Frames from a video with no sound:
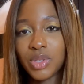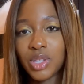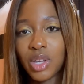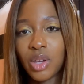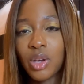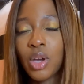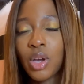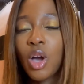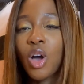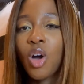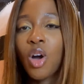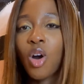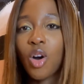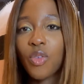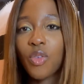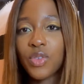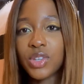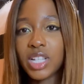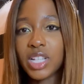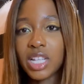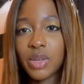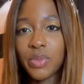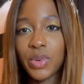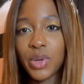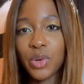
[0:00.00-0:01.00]
So
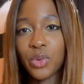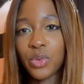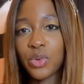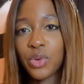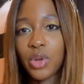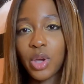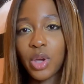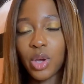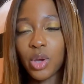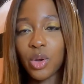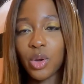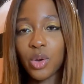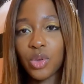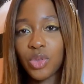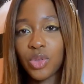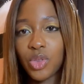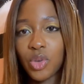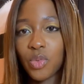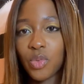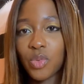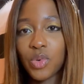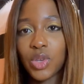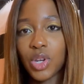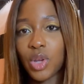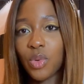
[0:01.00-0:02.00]
obviously we all know
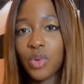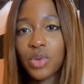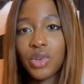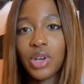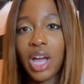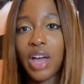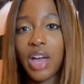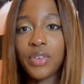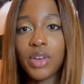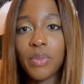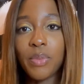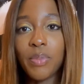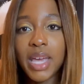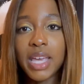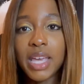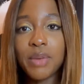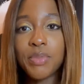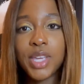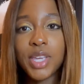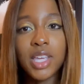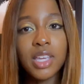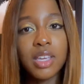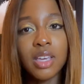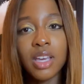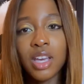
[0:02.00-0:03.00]
that, you know, when you're having a
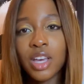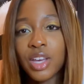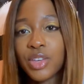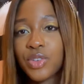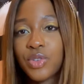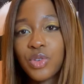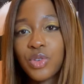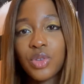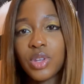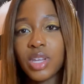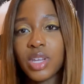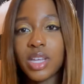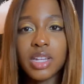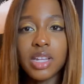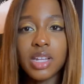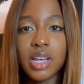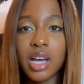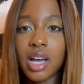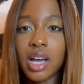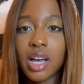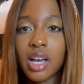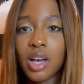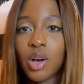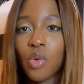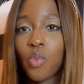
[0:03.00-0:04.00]
baby, you need
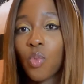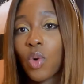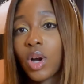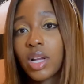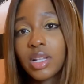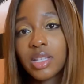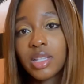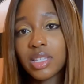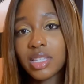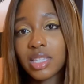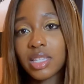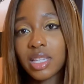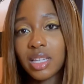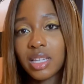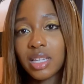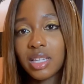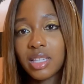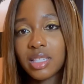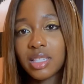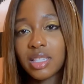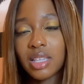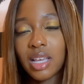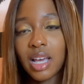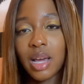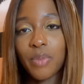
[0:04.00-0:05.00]

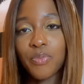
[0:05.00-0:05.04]
onesies,